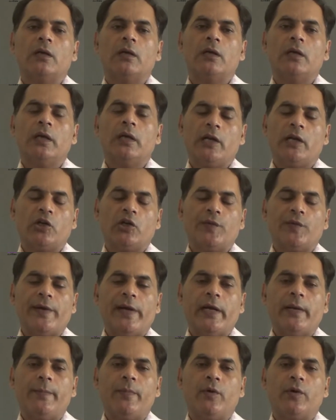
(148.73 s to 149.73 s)

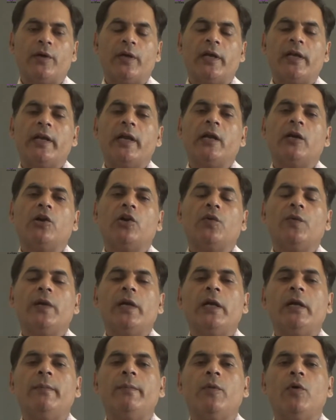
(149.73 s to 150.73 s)
electrovalent bond.
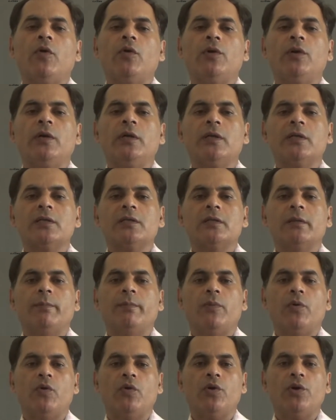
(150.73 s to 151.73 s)
Electrovalent bond is the
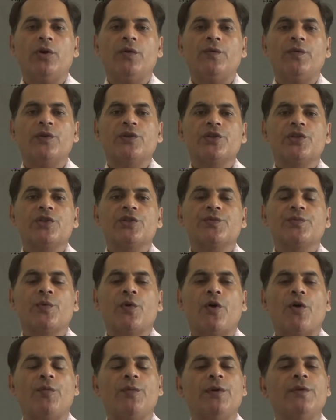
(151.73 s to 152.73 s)
bond which is
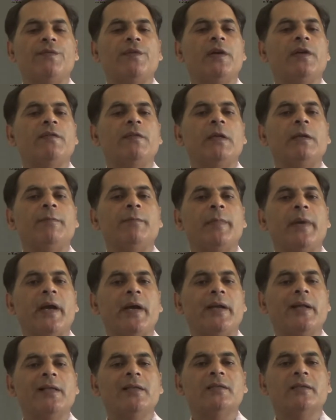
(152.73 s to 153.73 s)
formed between
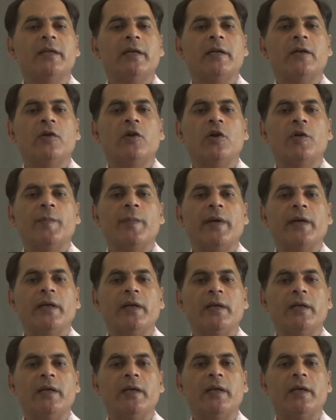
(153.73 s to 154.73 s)
metals and
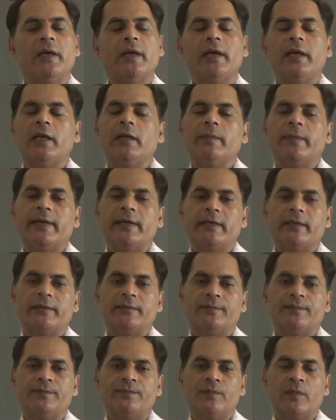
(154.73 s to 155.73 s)
non-metal element.
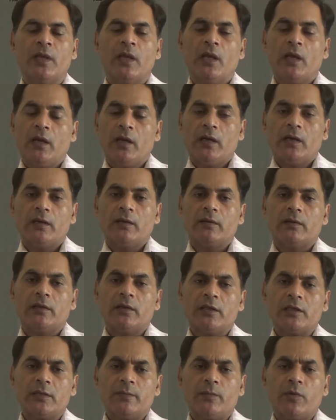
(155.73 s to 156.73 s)

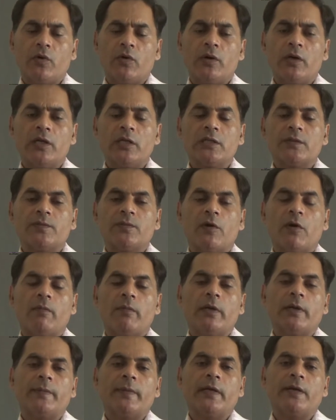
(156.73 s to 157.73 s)
This bond is
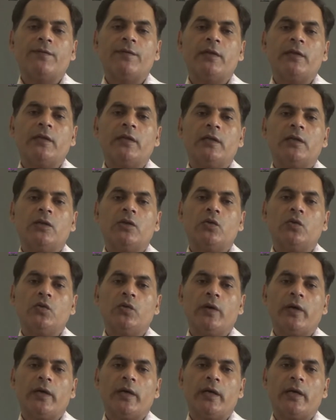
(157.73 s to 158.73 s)
formed between the
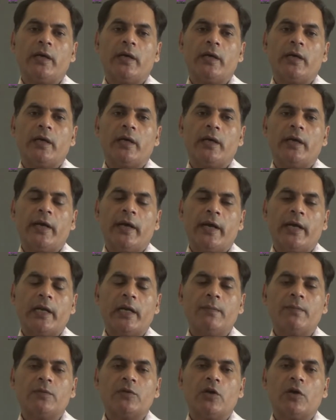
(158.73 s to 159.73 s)
two
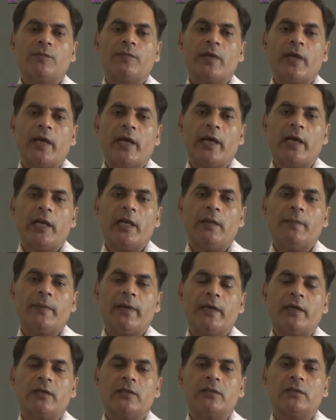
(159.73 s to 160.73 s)
atoms of the
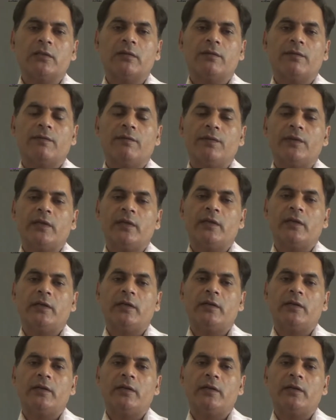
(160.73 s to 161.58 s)
elements with the